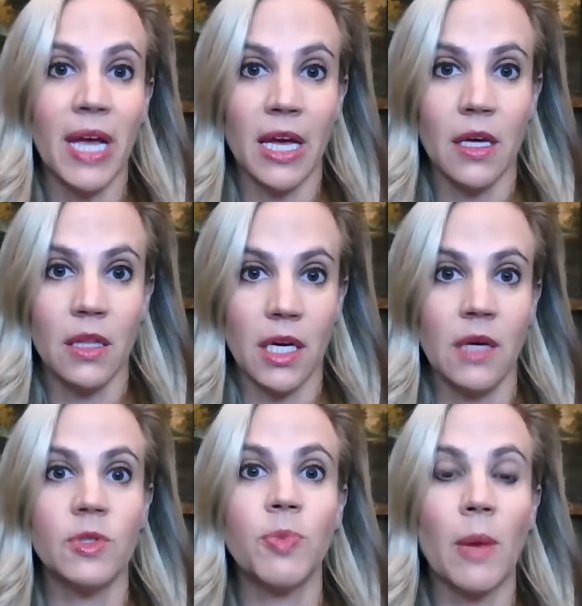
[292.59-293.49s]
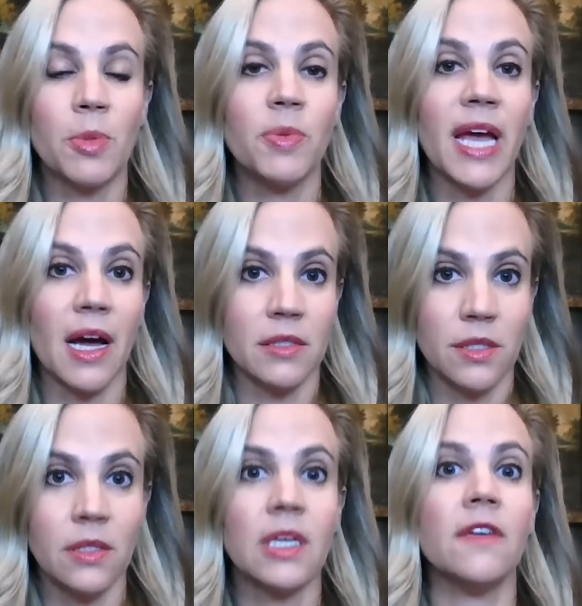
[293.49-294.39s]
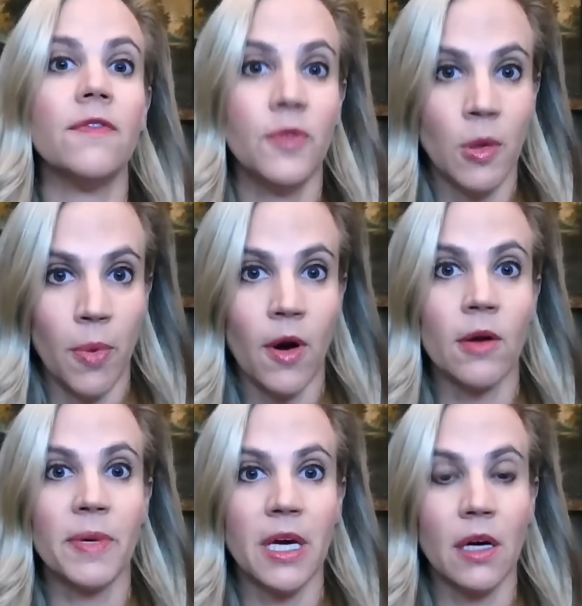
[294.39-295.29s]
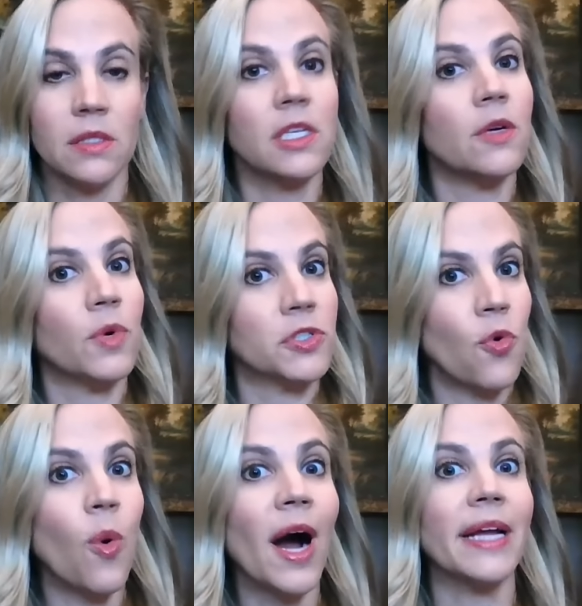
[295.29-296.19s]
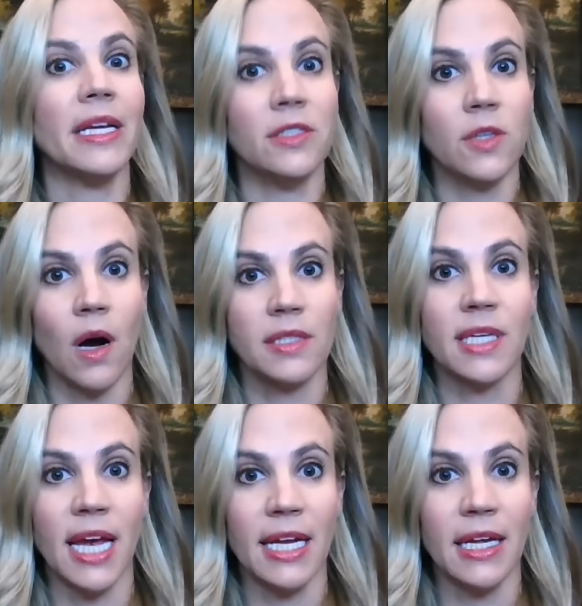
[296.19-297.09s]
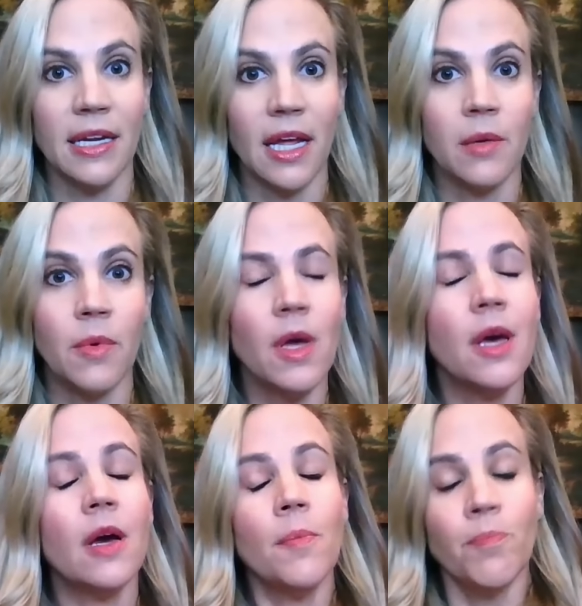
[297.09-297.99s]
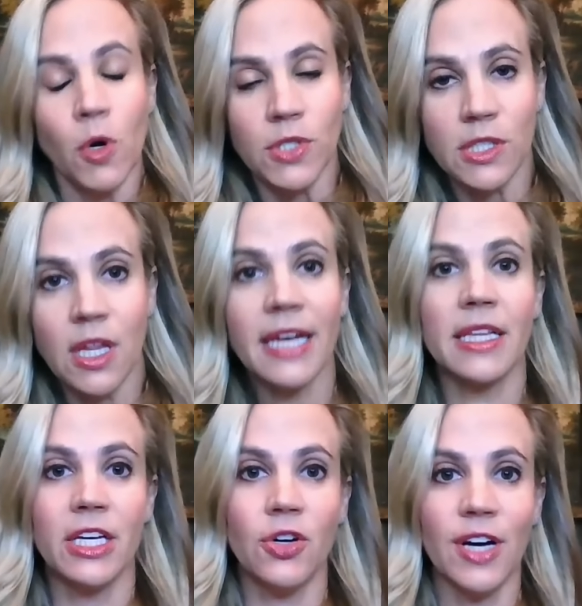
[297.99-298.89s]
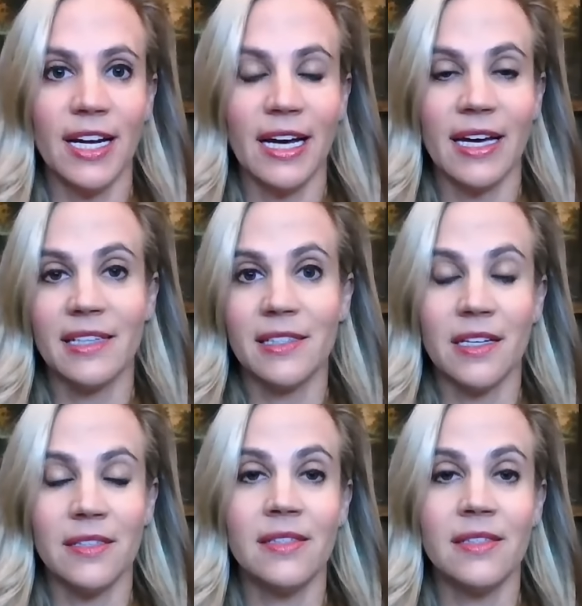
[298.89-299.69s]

me like he was probably asked to leave the bar because he was quite intoxicated and most likely creating, I guess, a